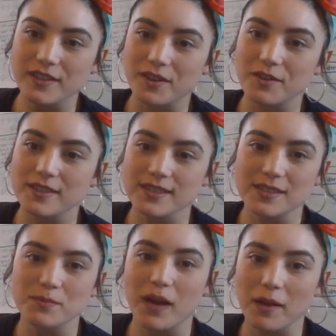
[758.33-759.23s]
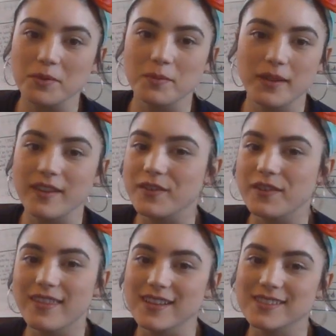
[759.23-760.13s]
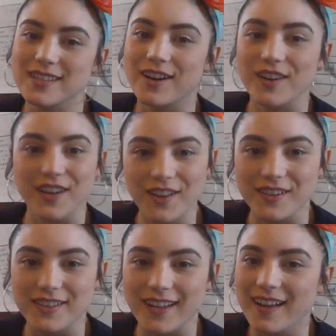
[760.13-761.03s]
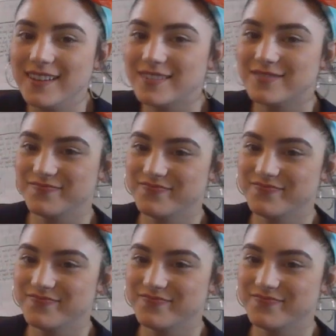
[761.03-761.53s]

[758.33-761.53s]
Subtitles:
you'll notice it's probably the only things that aren't colored yet.